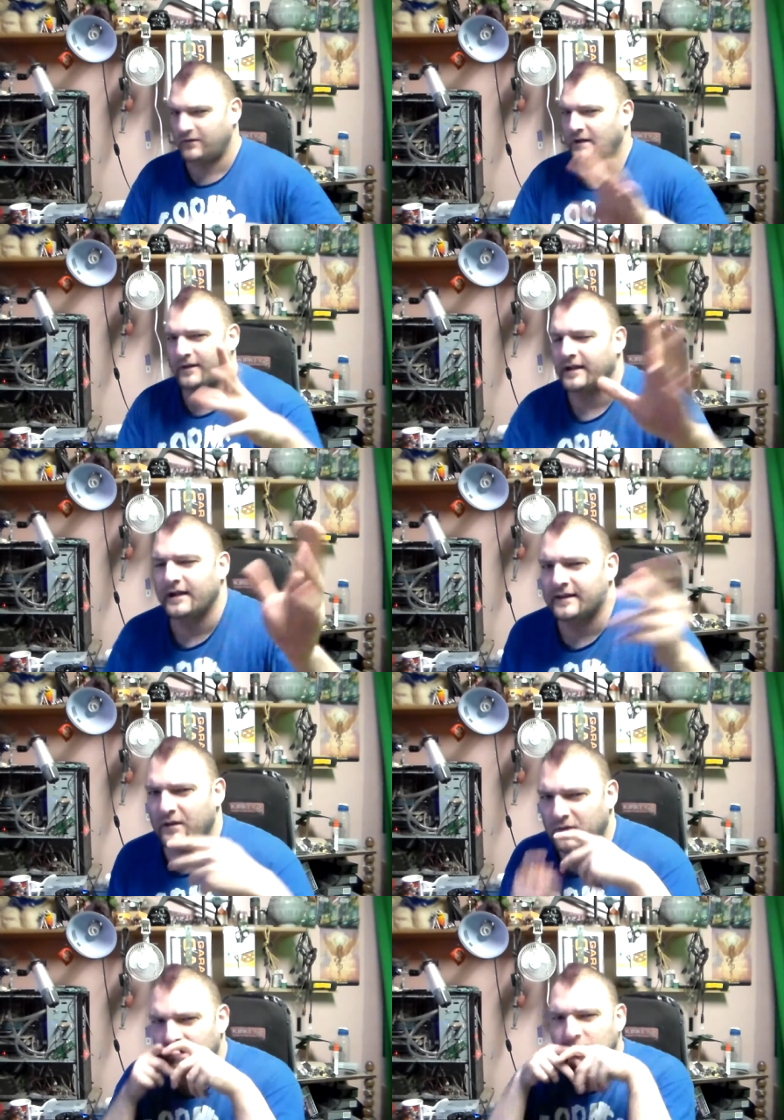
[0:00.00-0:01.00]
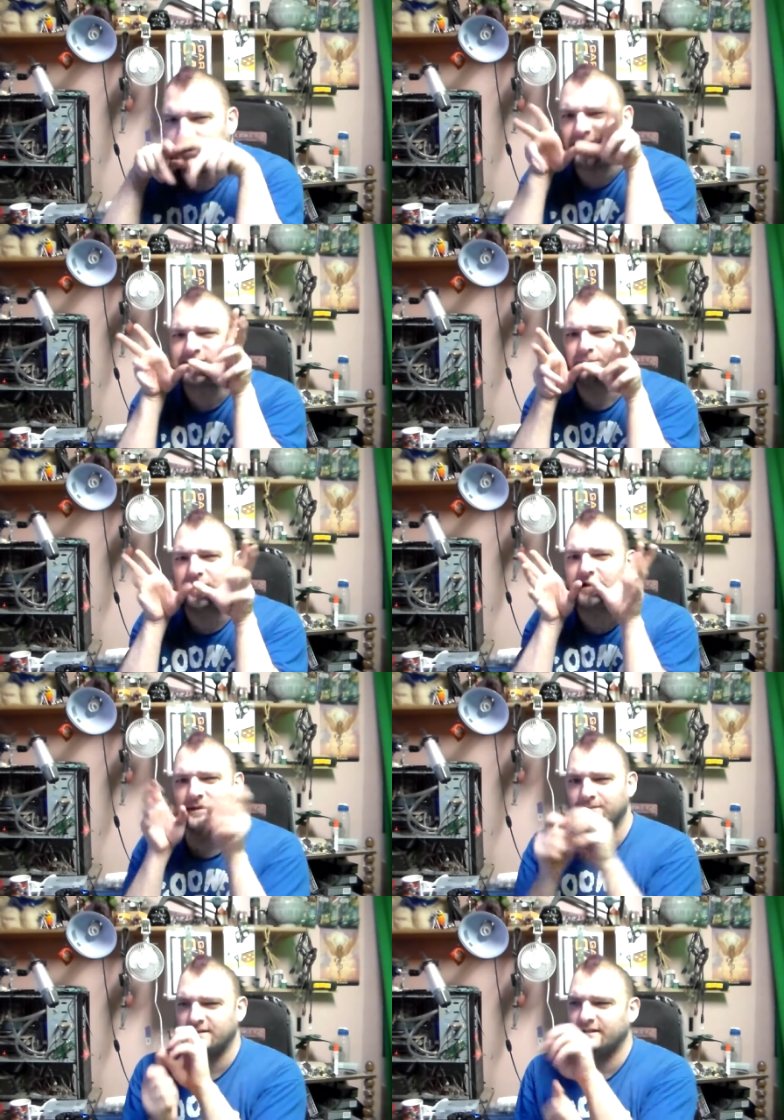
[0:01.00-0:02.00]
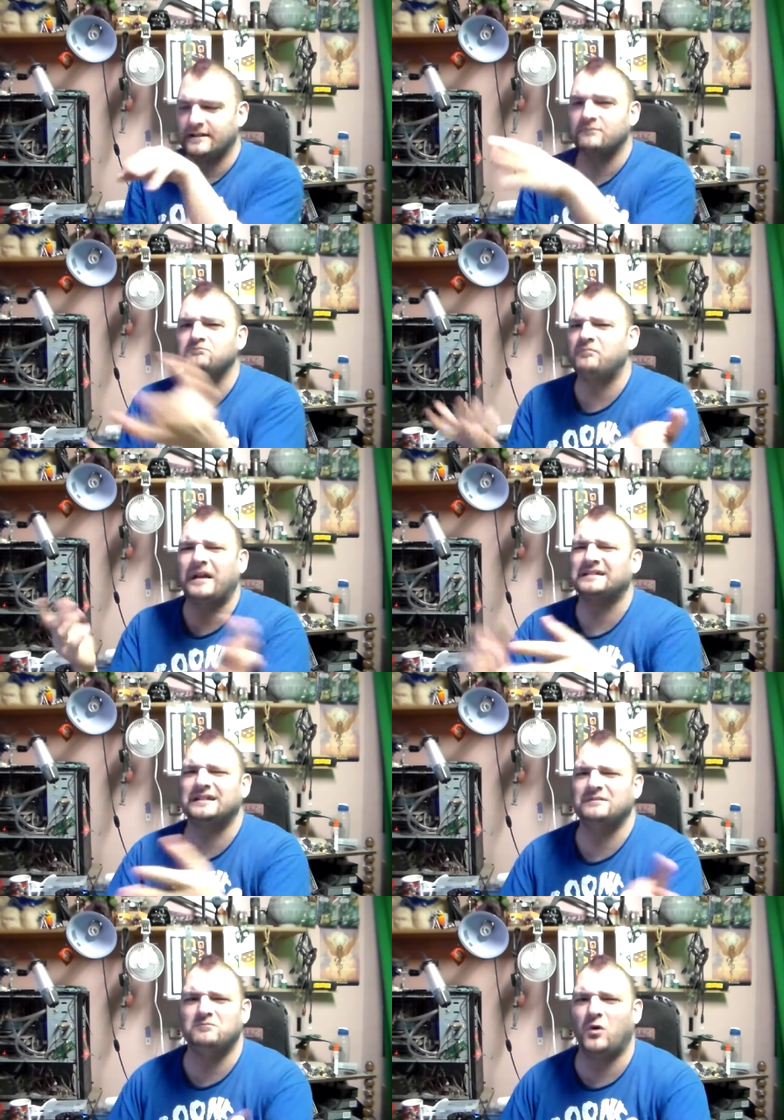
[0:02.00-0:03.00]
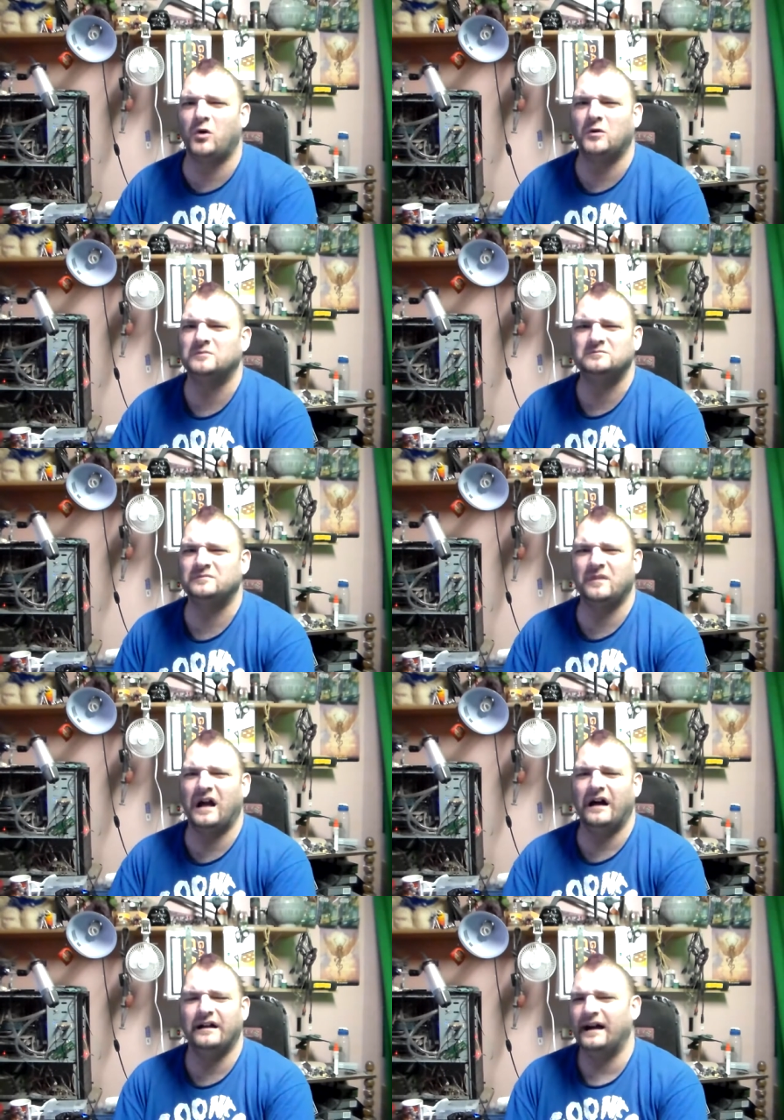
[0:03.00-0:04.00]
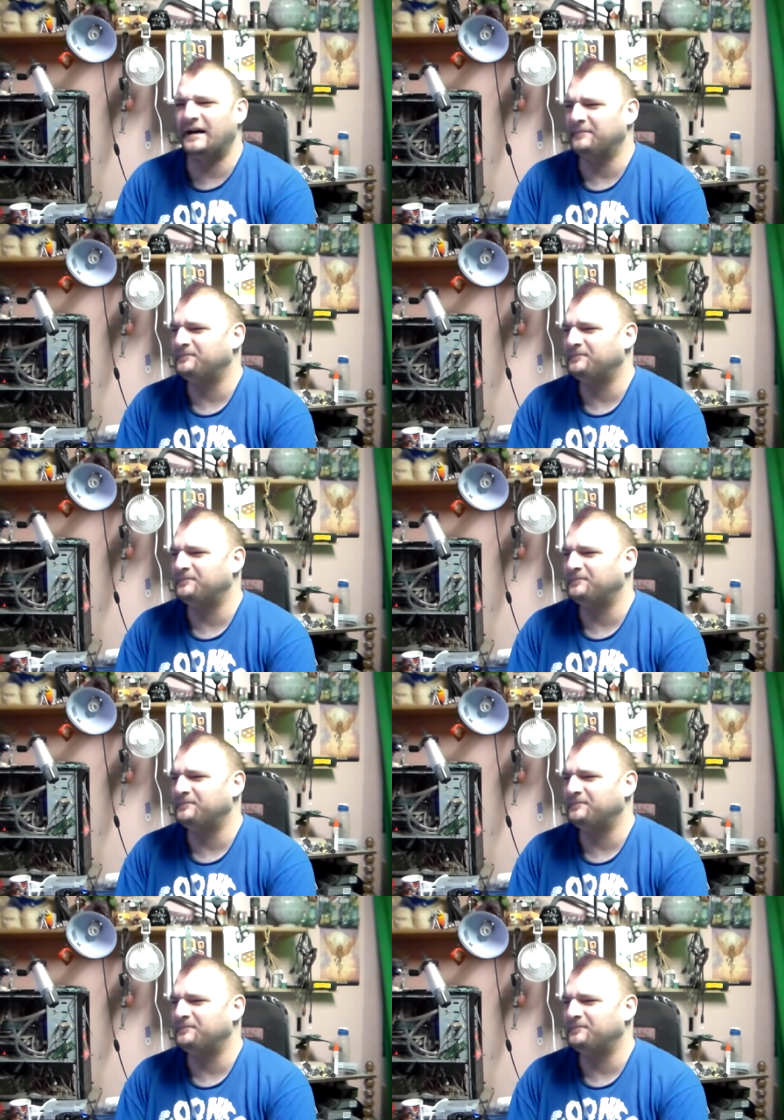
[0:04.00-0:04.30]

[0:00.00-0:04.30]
Anyway, they want all these split lips and basically more, uh, uh,